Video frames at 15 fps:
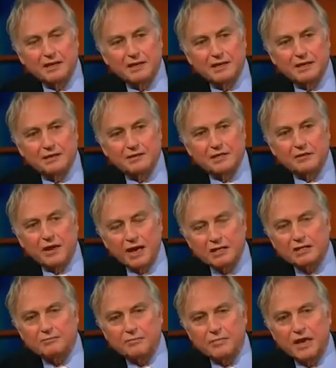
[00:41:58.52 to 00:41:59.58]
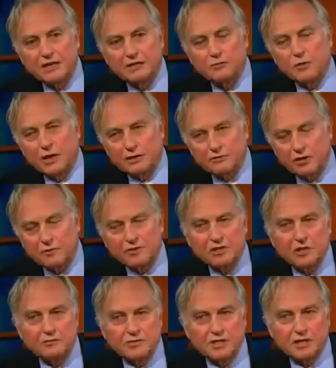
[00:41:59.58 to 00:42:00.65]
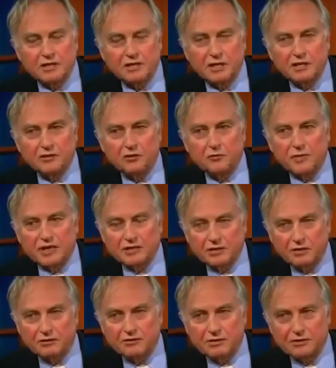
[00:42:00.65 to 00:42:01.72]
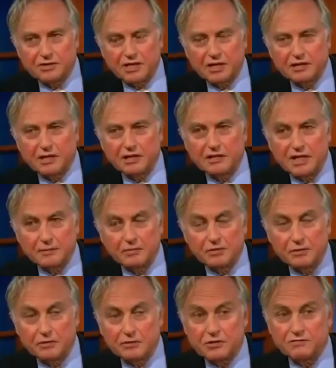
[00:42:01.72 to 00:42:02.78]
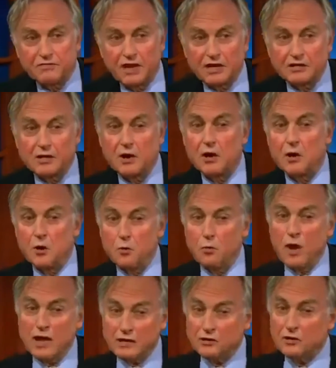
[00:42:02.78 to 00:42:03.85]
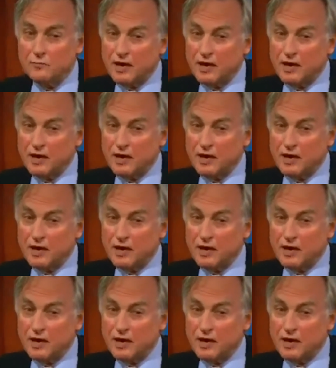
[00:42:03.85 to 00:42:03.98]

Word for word: uh, so either, either Y chromosome DNA or mitochondrial DNA enables you to find where your